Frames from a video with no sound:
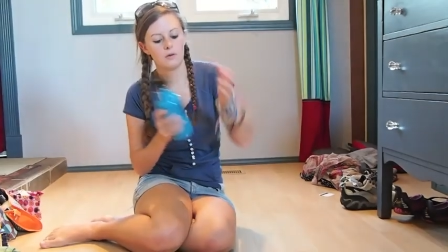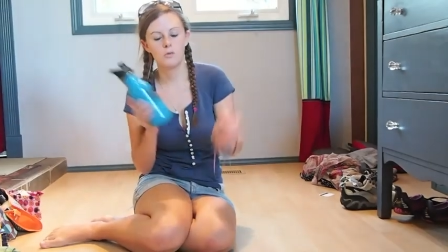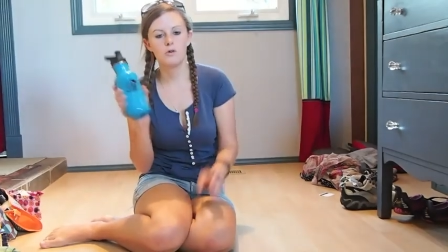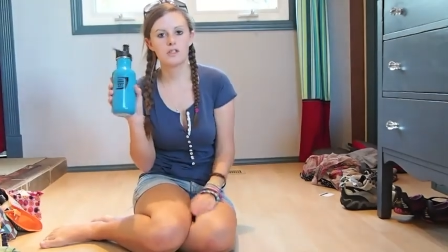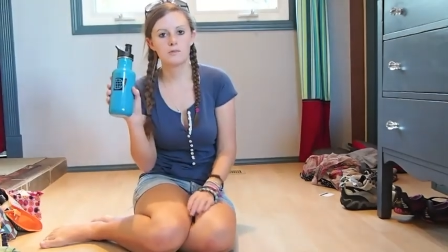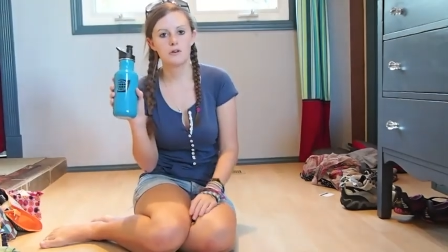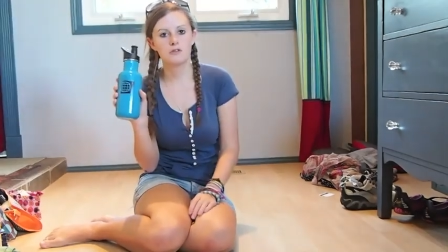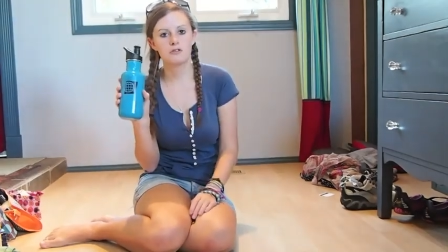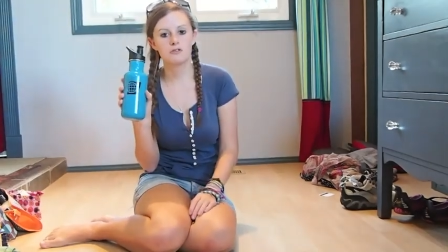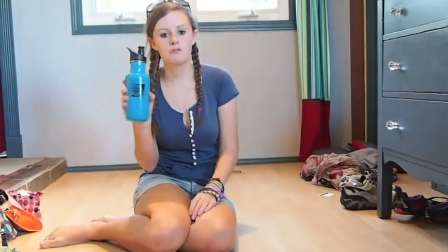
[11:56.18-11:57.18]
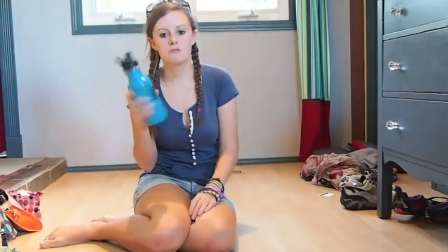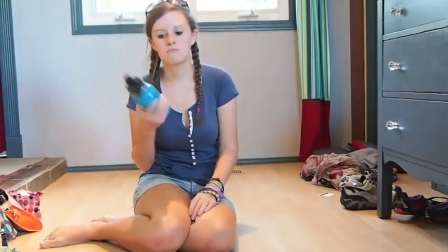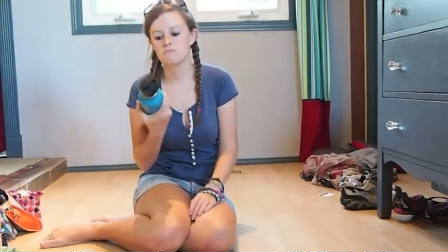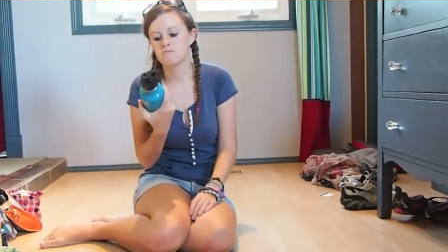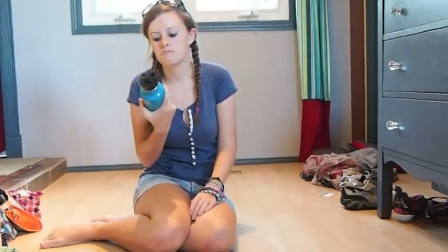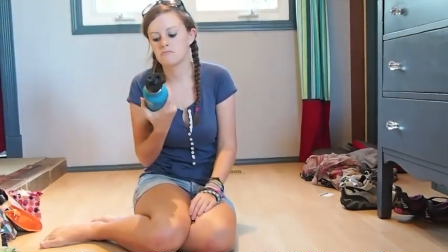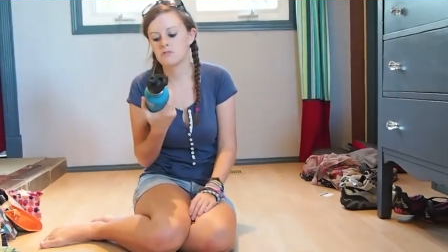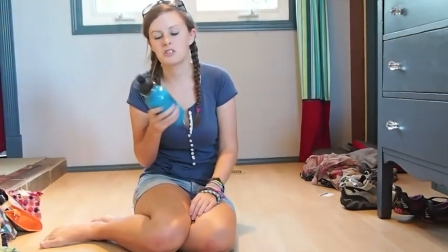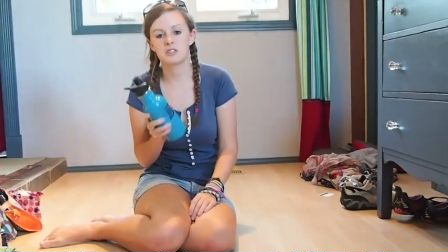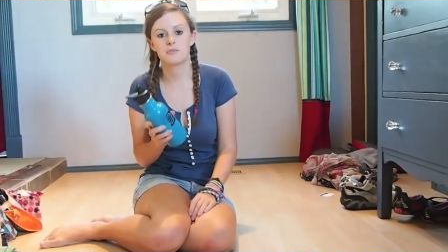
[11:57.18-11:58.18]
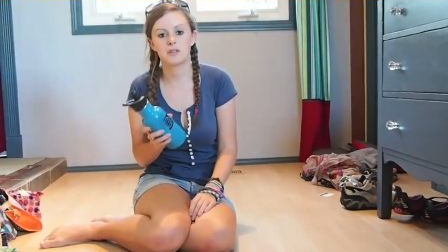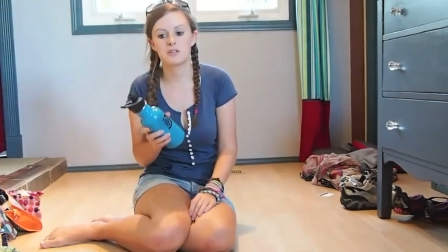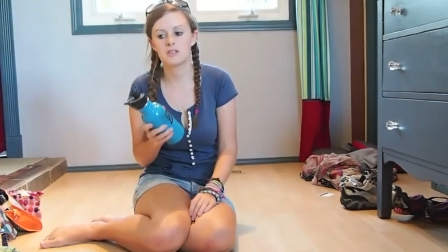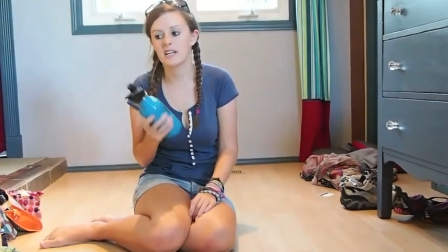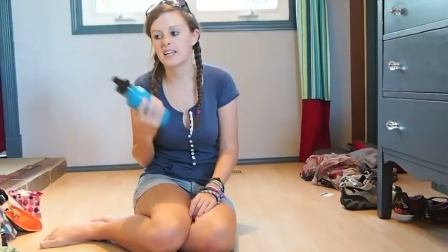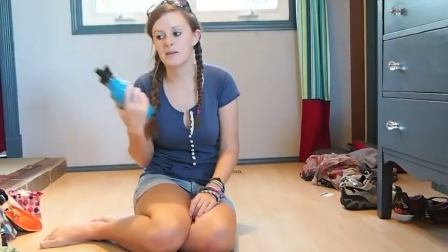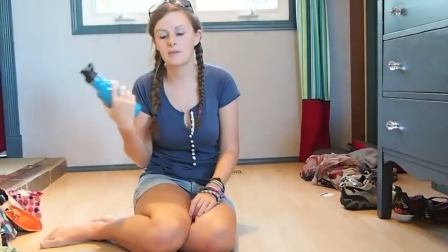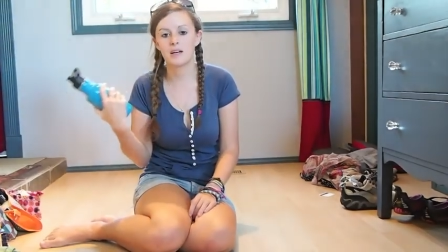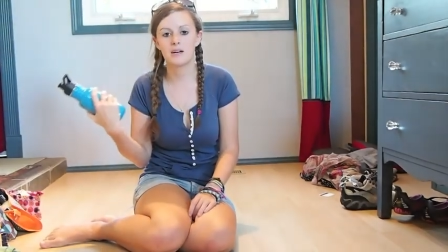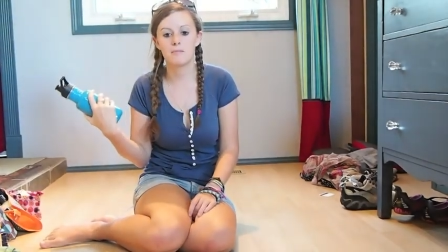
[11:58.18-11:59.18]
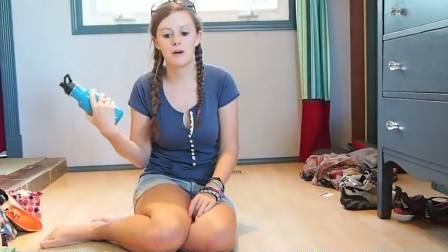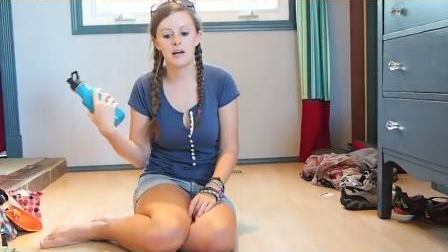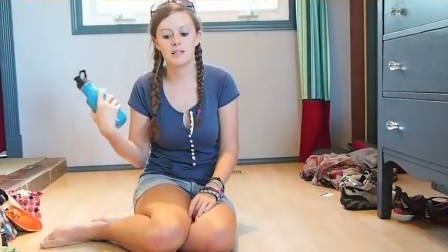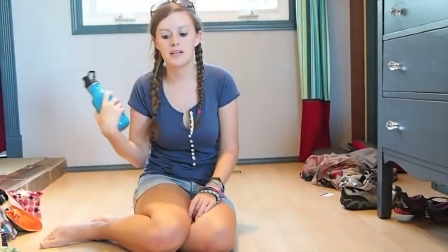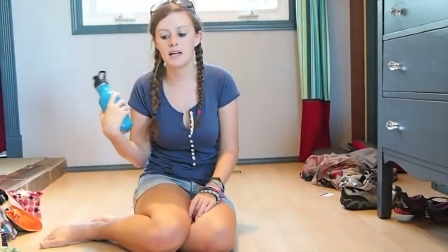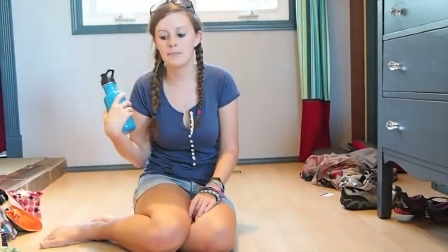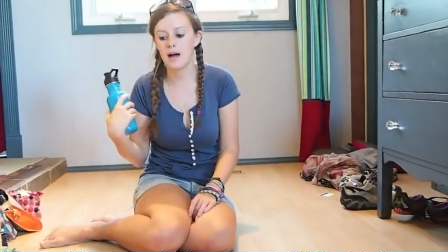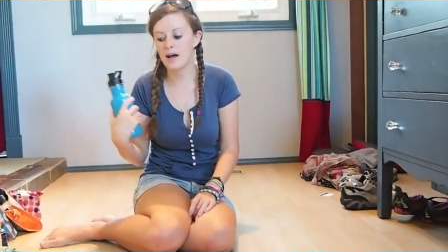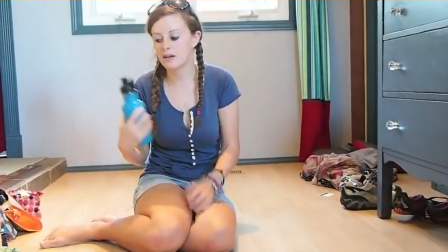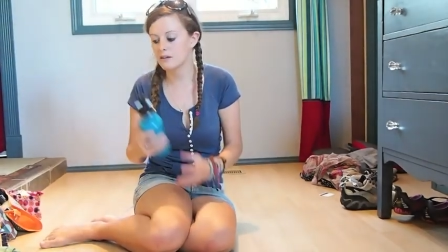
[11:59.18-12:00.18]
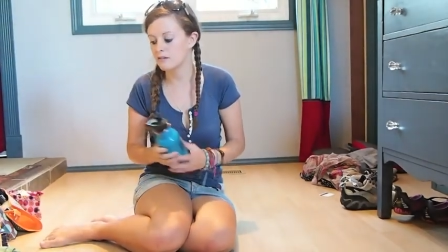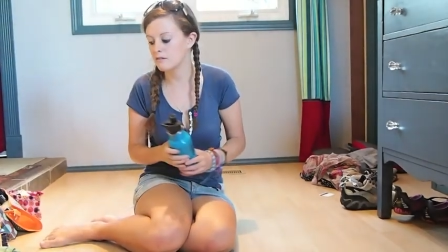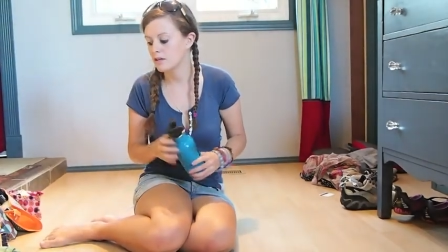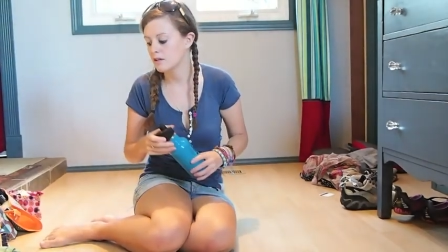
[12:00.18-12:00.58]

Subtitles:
Water bottle, just because I keep it in my day pack and